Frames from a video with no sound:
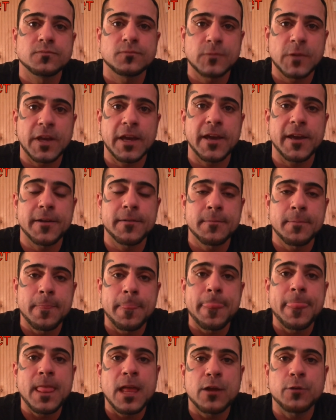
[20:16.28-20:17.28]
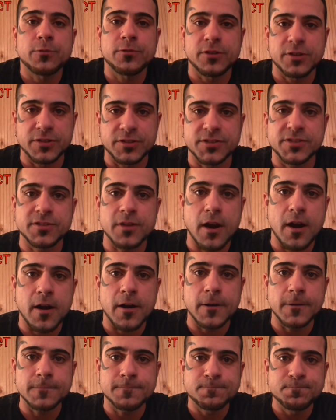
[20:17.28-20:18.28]
Okay? And you can
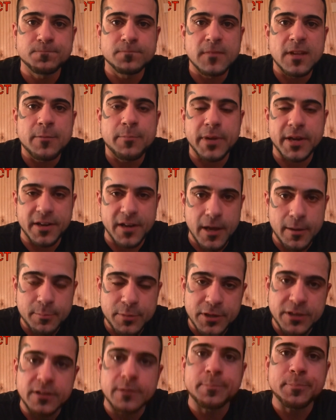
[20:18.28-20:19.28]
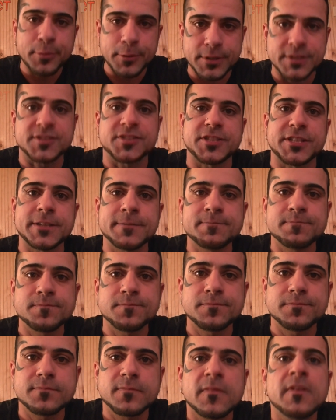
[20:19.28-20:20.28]
start by not being a pussy
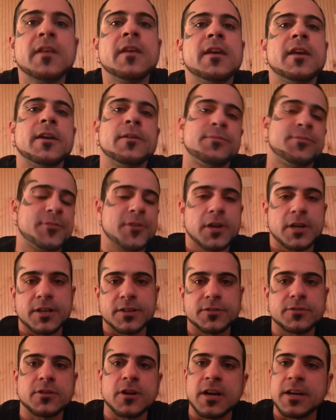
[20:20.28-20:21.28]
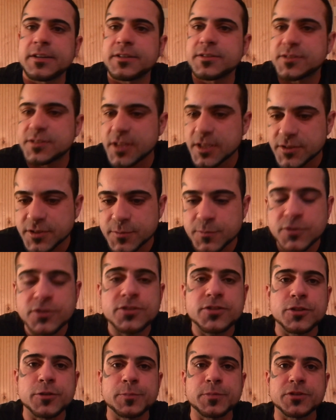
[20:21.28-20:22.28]
and fucking trying to say some
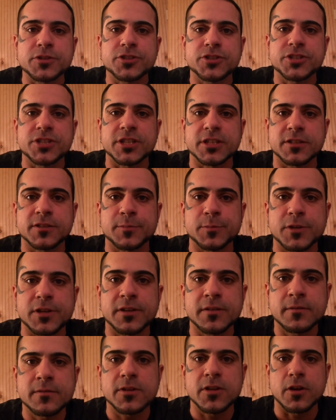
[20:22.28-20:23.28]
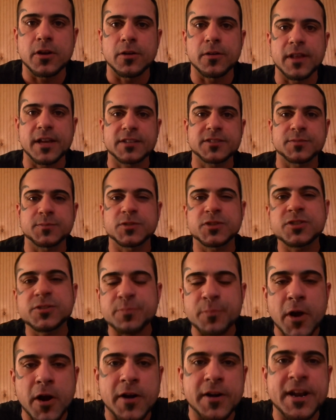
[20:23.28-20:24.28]
stupid shit to me, you know, like some
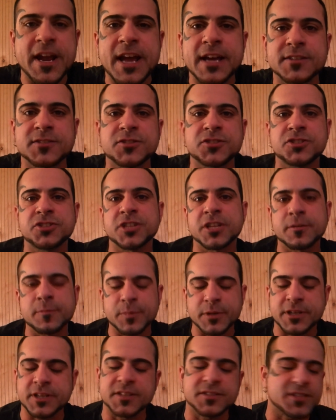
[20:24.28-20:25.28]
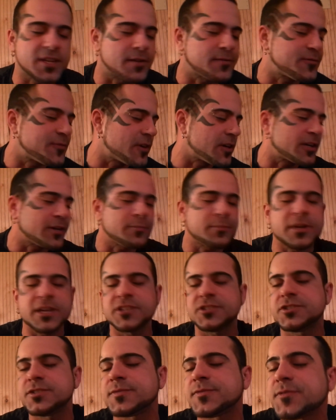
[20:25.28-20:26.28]
smart ass shit because I fucking
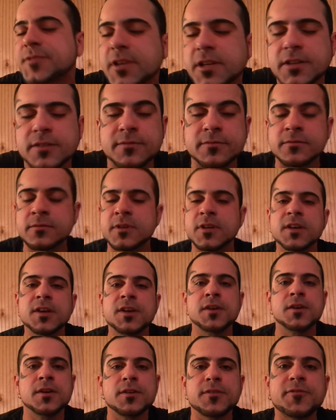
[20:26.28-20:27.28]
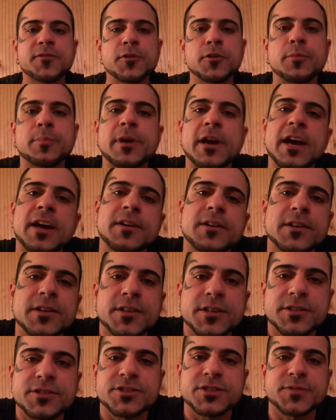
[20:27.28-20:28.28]
made you fucking feel bad or
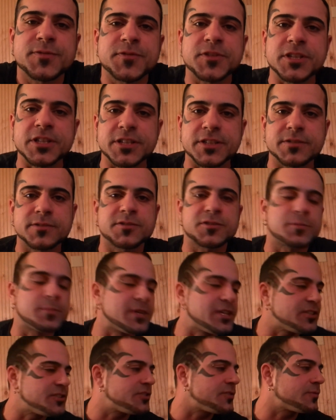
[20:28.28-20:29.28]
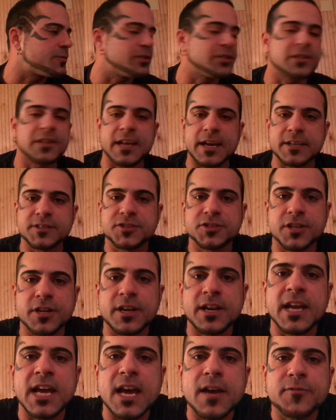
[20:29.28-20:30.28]
hurt your feelings or made you realize you're
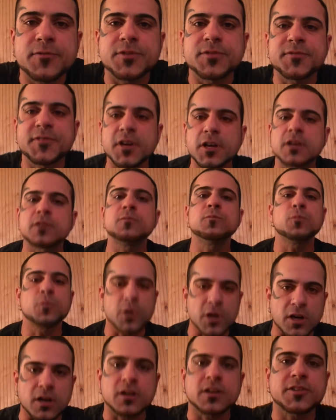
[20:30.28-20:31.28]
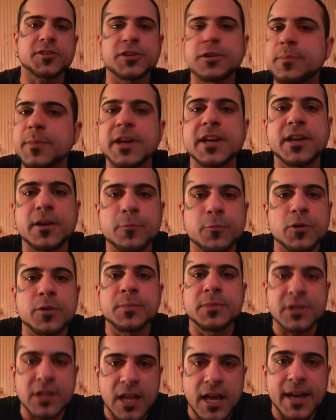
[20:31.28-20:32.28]
gonna have to fucking work to make a
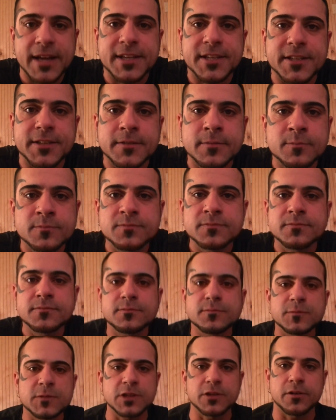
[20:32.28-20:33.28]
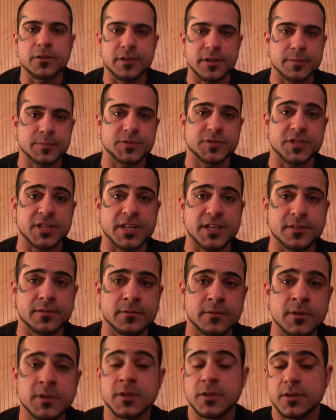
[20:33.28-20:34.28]
woman like you. You know what I'm
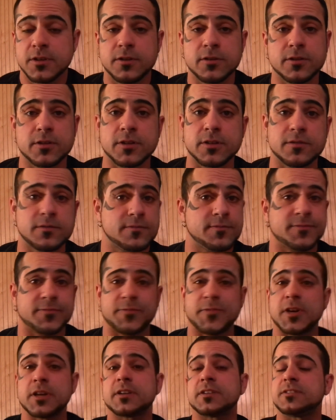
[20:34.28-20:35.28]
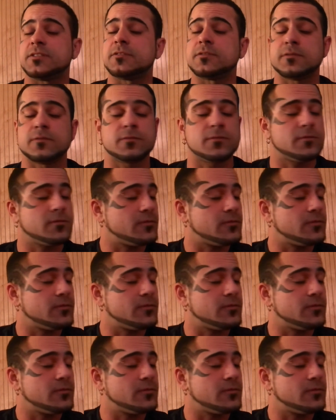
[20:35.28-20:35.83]
saying? You could fucking